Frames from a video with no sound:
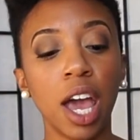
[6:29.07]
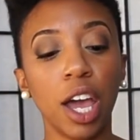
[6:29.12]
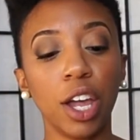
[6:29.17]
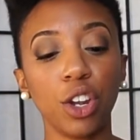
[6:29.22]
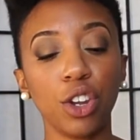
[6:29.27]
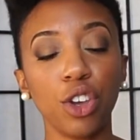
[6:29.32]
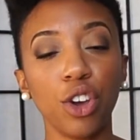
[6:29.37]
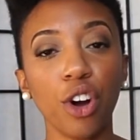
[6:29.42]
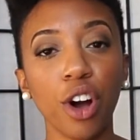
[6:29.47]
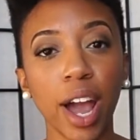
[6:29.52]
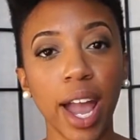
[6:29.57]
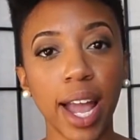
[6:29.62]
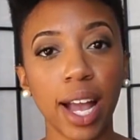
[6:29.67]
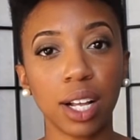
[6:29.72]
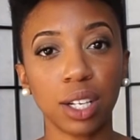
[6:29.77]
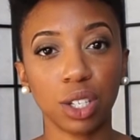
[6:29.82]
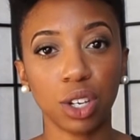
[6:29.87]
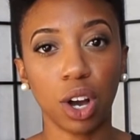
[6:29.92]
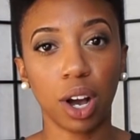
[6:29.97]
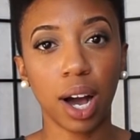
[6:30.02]
And your
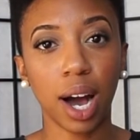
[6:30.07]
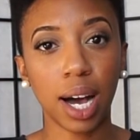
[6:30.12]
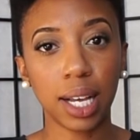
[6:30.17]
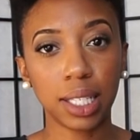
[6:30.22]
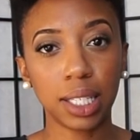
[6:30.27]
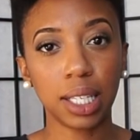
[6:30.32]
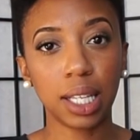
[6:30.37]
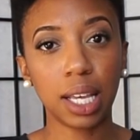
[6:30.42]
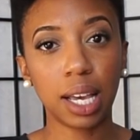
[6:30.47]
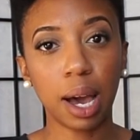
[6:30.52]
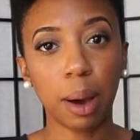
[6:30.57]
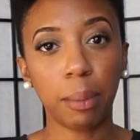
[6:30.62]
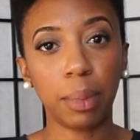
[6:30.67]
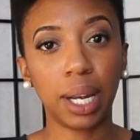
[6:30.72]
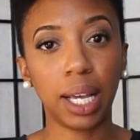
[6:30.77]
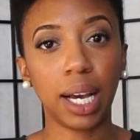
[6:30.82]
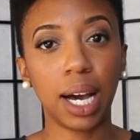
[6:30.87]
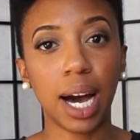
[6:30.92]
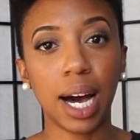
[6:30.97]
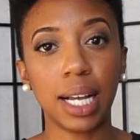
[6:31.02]
hands are constantly
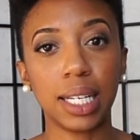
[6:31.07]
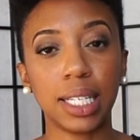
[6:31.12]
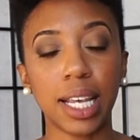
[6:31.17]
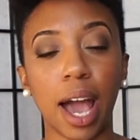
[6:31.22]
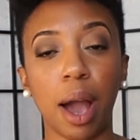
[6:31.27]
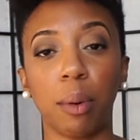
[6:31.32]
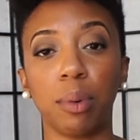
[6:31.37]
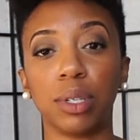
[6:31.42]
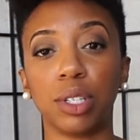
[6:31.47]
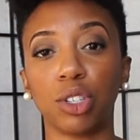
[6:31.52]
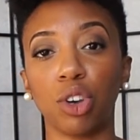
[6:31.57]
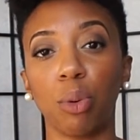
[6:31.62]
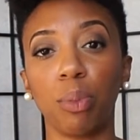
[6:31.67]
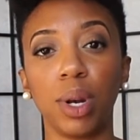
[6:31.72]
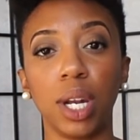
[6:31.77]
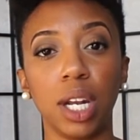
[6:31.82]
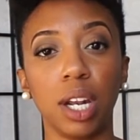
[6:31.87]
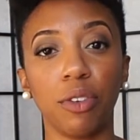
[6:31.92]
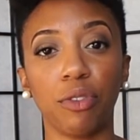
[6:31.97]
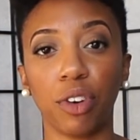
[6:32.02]
coming in contact with so
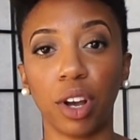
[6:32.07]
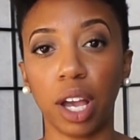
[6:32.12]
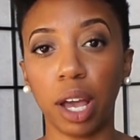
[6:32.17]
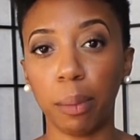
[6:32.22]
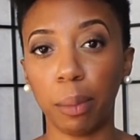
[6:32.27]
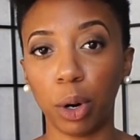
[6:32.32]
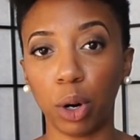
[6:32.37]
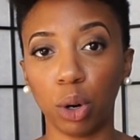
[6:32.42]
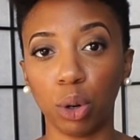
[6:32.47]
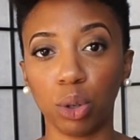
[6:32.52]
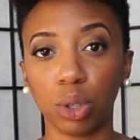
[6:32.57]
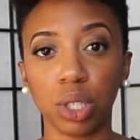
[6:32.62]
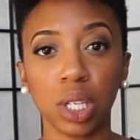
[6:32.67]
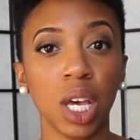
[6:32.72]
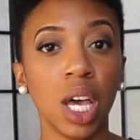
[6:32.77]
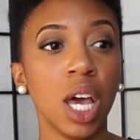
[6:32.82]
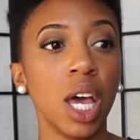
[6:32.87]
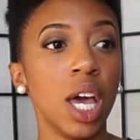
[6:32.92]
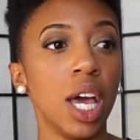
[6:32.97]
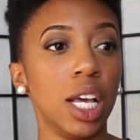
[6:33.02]
many different chemicals
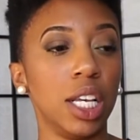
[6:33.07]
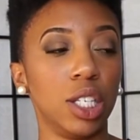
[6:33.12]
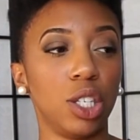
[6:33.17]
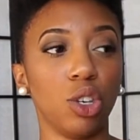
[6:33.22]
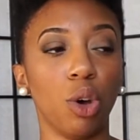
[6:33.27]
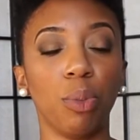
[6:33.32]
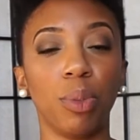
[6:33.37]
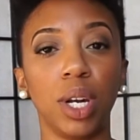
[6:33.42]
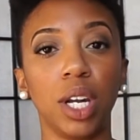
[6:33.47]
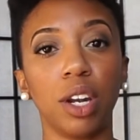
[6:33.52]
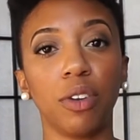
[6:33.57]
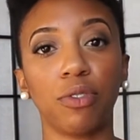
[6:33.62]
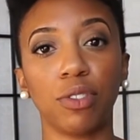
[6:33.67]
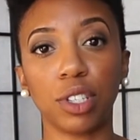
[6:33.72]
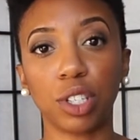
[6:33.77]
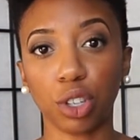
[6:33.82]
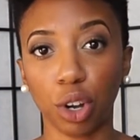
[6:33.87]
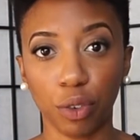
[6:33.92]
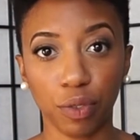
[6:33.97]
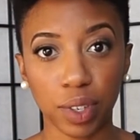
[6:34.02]
and so many
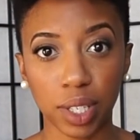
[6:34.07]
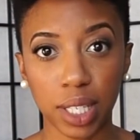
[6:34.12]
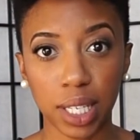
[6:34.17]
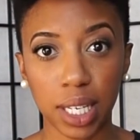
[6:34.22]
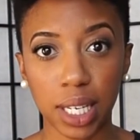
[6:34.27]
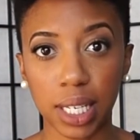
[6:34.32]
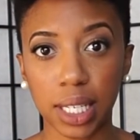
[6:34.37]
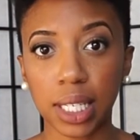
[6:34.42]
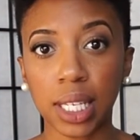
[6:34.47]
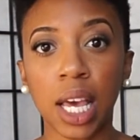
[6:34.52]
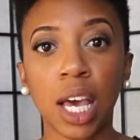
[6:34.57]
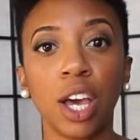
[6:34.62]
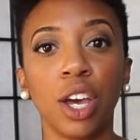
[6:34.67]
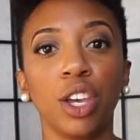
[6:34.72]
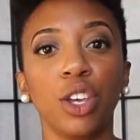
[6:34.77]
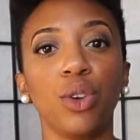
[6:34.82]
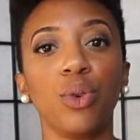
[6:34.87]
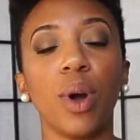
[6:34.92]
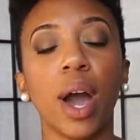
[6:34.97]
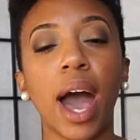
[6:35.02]
different surfaces.
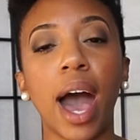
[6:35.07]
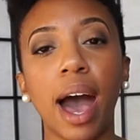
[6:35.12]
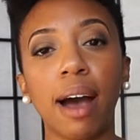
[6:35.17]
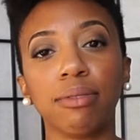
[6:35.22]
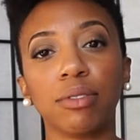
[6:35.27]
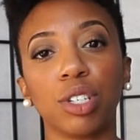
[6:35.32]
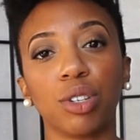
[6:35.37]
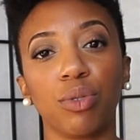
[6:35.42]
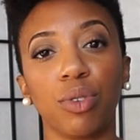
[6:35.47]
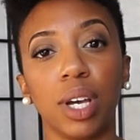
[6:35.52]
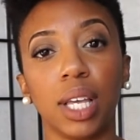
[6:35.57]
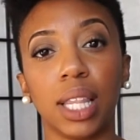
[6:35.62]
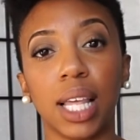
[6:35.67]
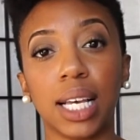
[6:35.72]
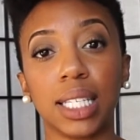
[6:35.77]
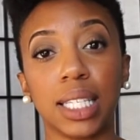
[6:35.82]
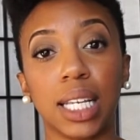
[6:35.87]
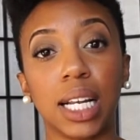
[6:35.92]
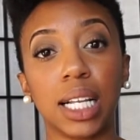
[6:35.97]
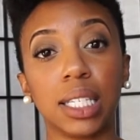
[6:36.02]
You have to
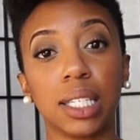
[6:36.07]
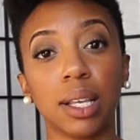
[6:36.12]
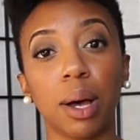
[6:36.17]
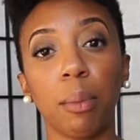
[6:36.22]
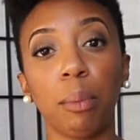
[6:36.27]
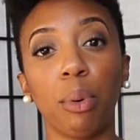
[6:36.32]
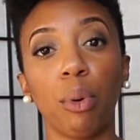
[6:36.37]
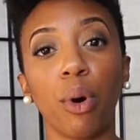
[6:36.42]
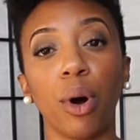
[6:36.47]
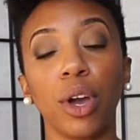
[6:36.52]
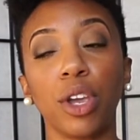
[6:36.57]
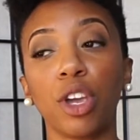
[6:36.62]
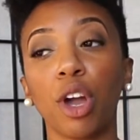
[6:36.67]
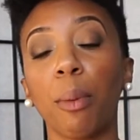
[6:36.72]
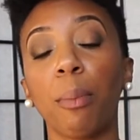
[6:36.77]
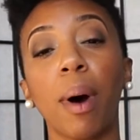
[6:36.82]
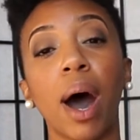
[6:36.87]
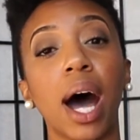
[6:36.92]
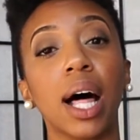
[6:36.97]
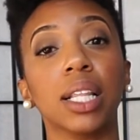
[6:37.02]
realize that at some point,
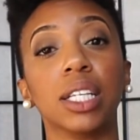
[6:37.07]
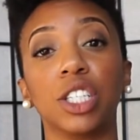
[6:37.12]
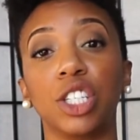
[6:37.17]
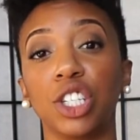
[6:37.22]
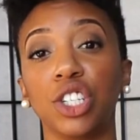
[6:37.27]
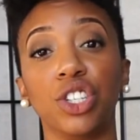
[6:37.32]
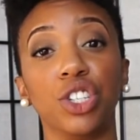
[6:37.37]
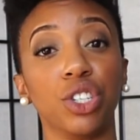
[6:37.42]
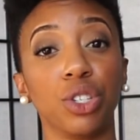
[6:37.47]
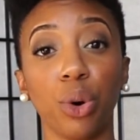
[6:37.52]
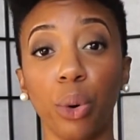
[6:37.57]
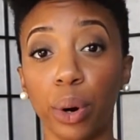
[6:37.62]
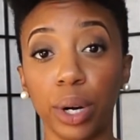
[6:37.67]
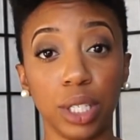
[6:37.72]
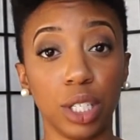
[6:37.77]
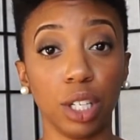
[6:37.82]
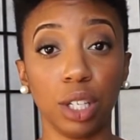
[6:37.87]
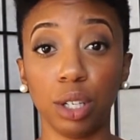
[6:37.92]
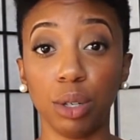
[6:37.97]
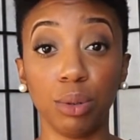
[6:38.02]
your polish is just going
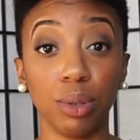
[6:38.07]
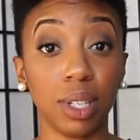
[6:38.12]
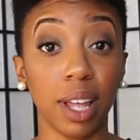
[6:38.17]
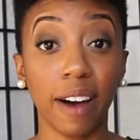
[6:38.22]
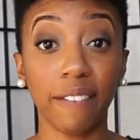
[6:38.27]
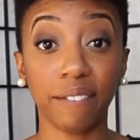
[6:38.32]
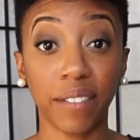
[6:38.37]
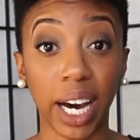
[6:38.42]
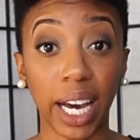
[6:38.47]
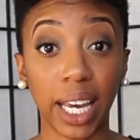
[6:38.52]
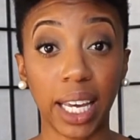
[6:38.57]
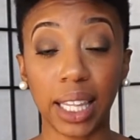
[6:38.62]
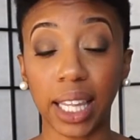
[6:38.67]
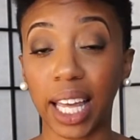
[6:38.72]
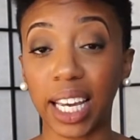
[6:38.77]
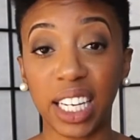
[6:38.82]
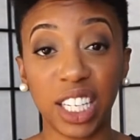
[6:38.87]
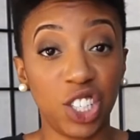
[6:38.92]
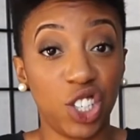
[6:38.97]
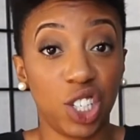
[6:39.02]
to lose that fight.
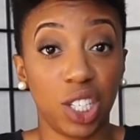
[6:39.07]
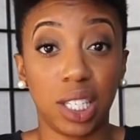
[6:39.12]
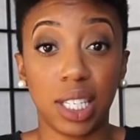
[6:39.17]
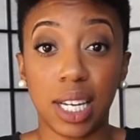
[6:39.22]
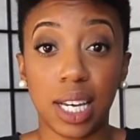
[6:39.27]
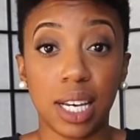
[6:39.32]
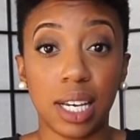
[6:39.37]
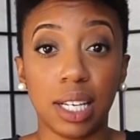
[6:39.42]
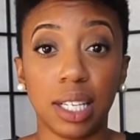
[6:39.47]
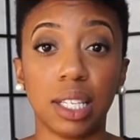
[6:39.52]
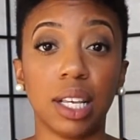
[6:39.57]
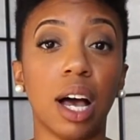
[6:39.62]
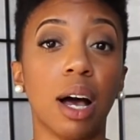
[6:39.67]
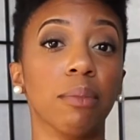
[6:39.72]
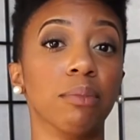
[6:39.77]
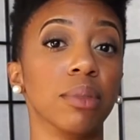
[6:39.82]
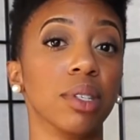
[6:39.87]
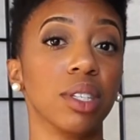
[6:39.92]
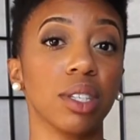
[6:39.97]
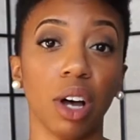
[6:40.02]
Like, it just is.
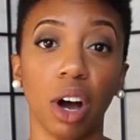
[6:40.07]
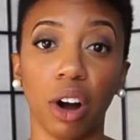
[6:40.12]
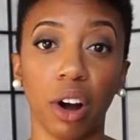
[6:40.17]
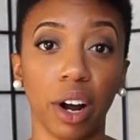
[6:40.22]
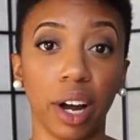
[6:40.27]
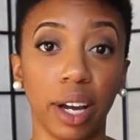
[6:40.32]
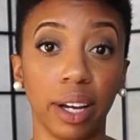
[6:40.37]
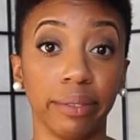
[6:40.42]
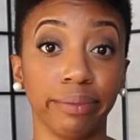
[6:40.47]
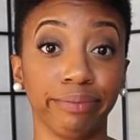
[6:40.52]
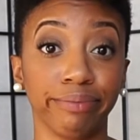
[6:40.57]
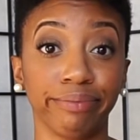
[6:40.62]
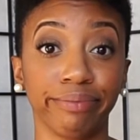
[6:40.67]
I'm sorry.